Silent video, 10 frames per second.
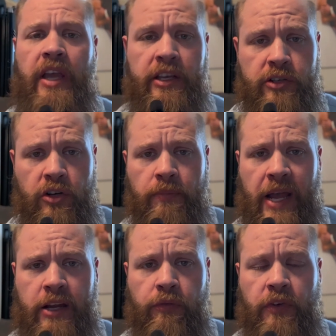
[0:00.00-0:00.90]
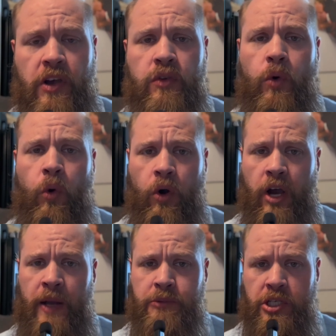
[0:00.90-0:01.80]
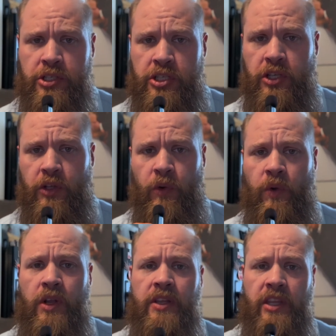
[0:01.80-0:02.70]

internal microphone or option two